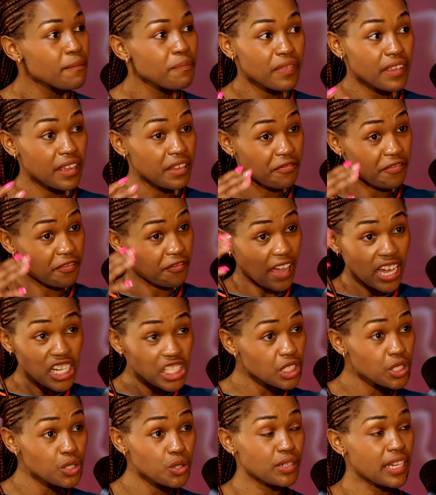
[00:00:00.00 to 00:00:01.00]
in
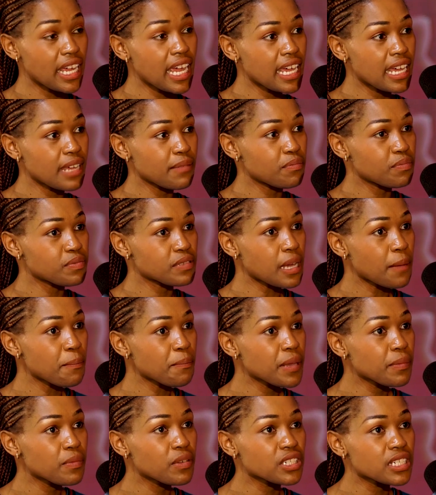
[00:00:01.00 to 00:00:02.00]
fashion today, some
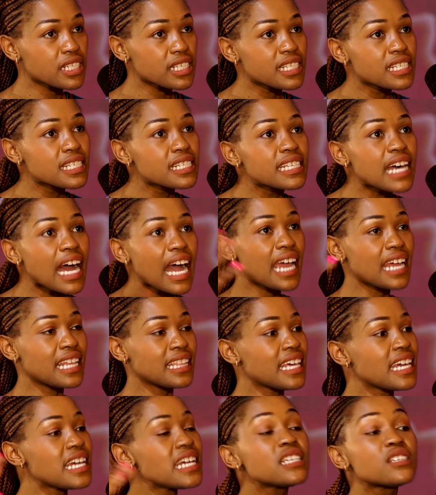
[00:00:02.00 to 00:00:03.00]
people just design.
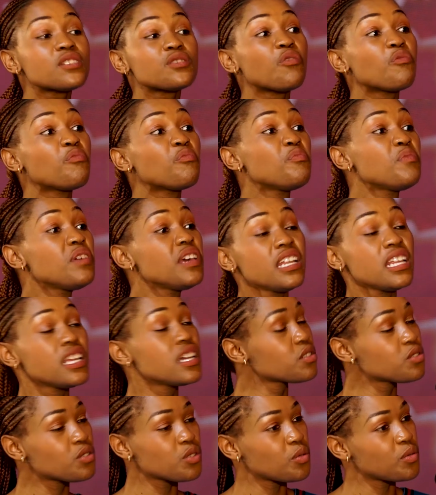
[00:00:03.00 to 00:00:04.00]
There is no
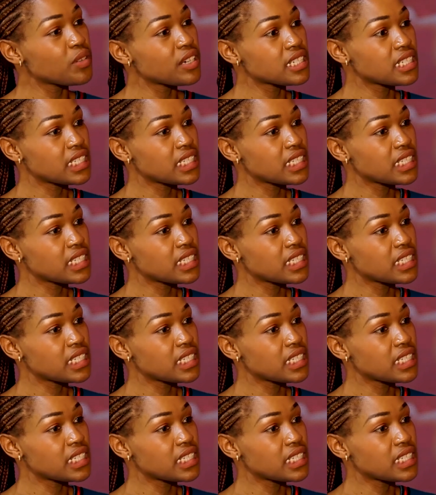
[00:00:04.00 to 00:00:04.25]
meaning to it.